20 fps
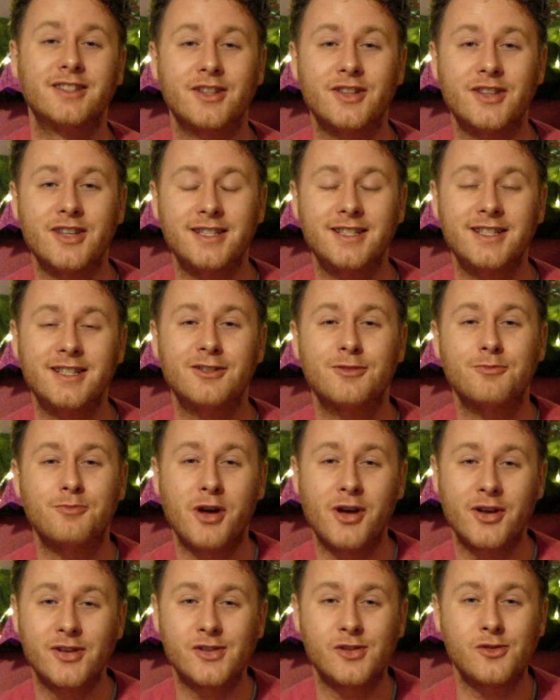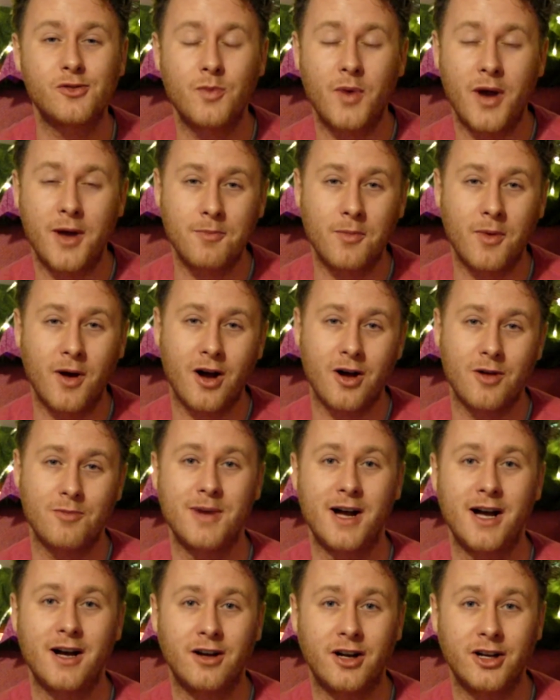this is a personal memoir
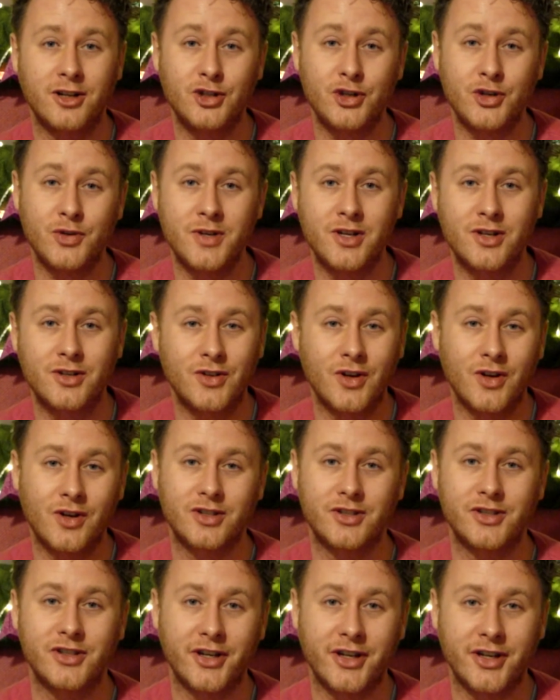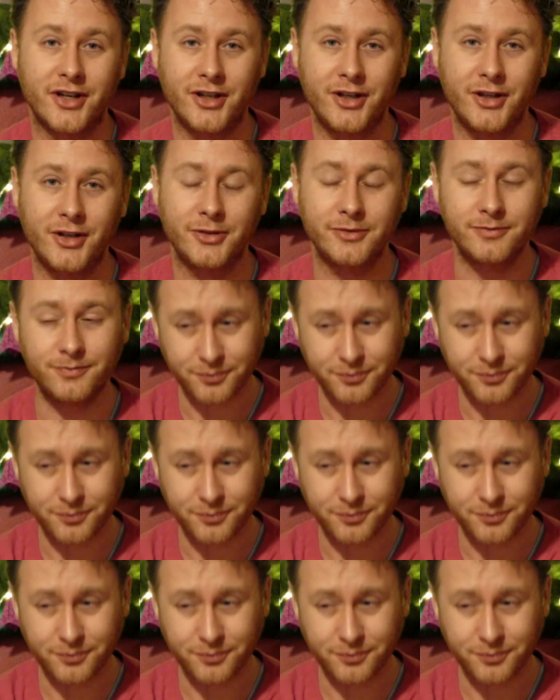about a junior doctor who